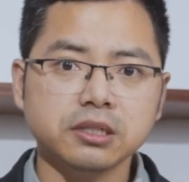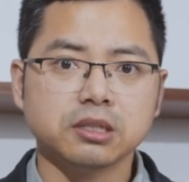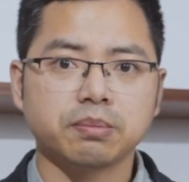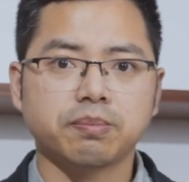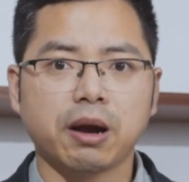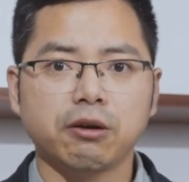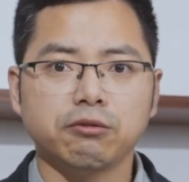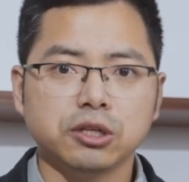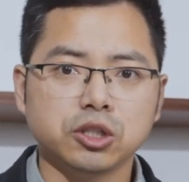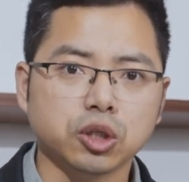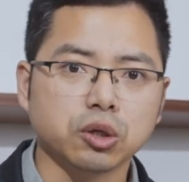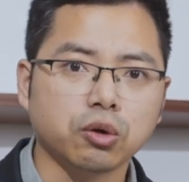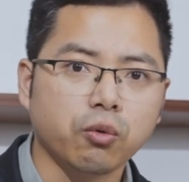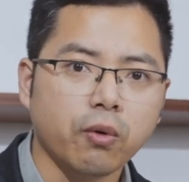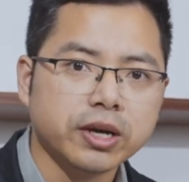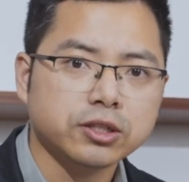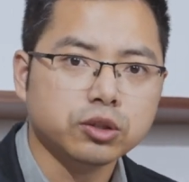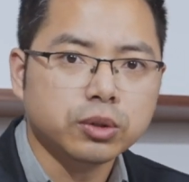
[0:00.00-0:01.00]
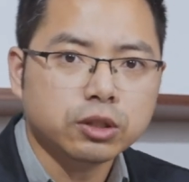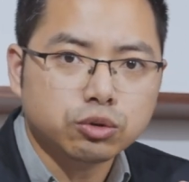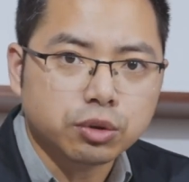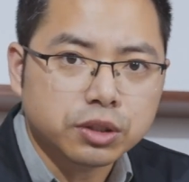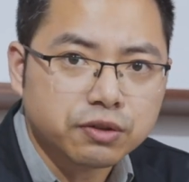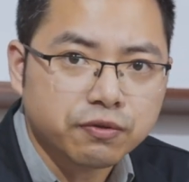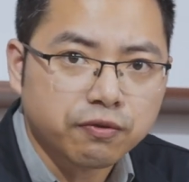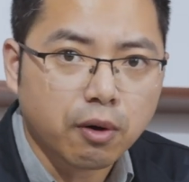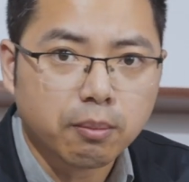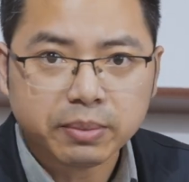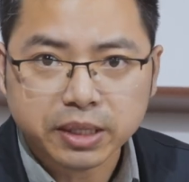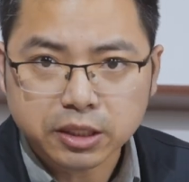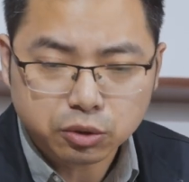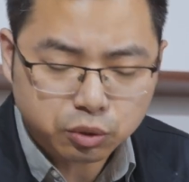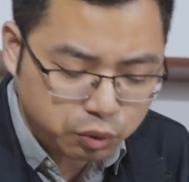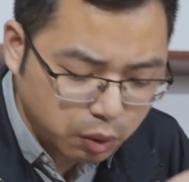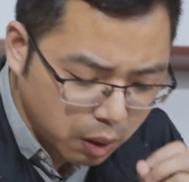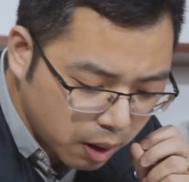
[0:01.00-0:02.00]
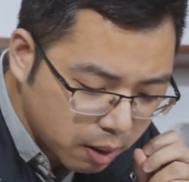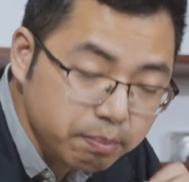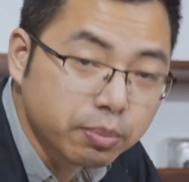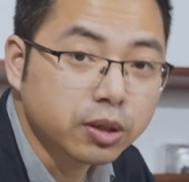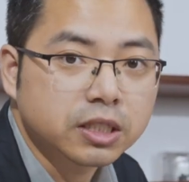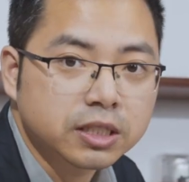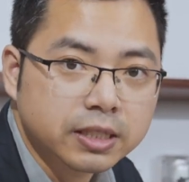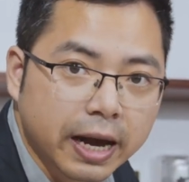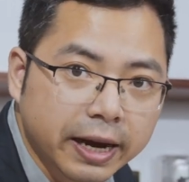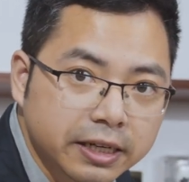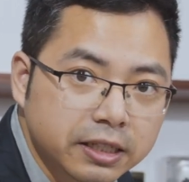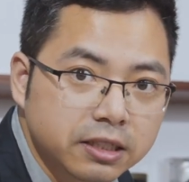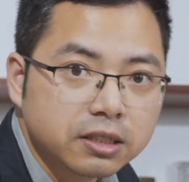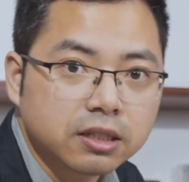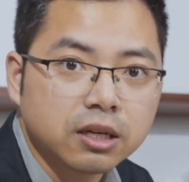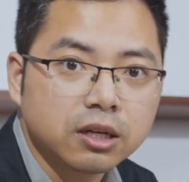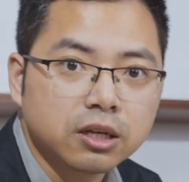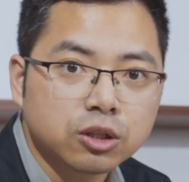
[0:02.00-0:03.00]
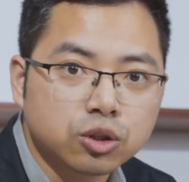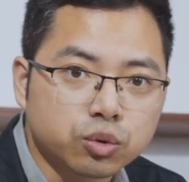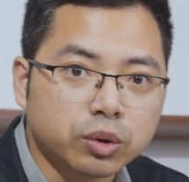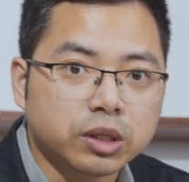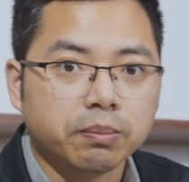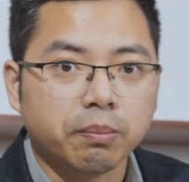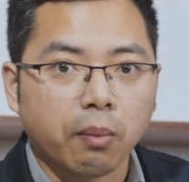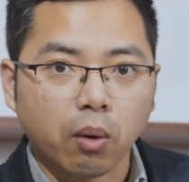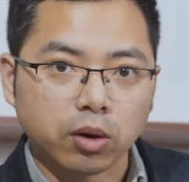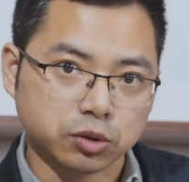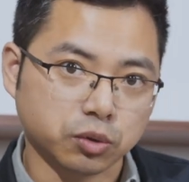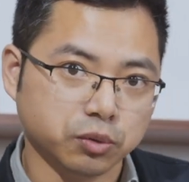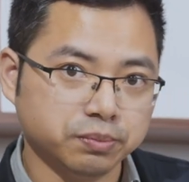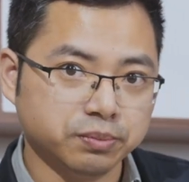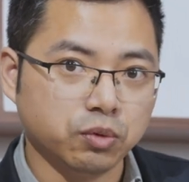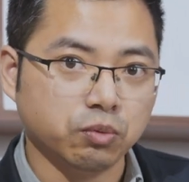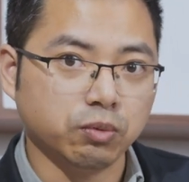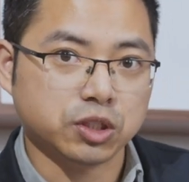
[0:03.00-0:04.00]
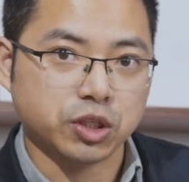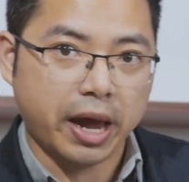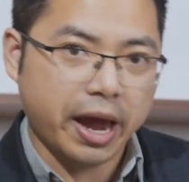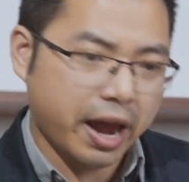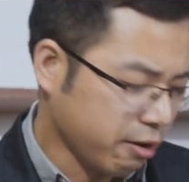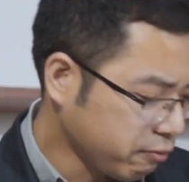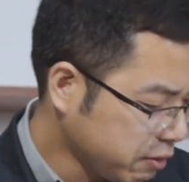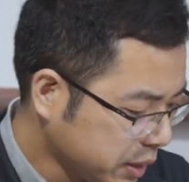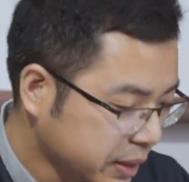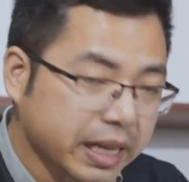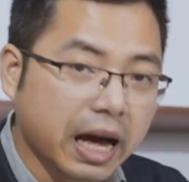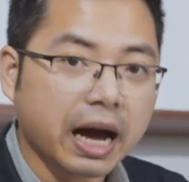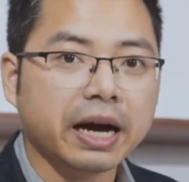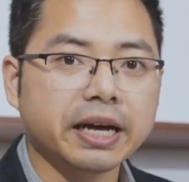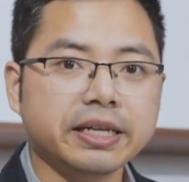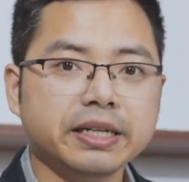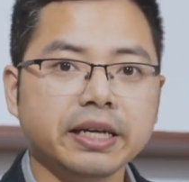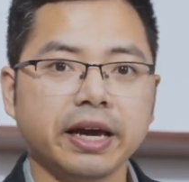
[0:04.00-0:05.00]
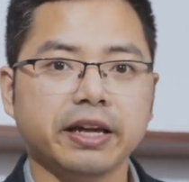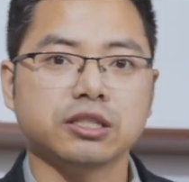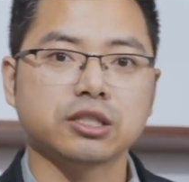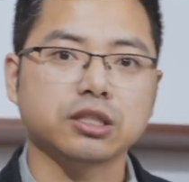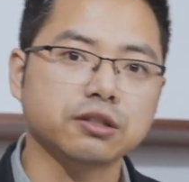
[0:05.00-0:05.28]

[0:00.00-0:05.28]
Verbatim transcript: inspiration gradually transforms into precise 3D model with every line and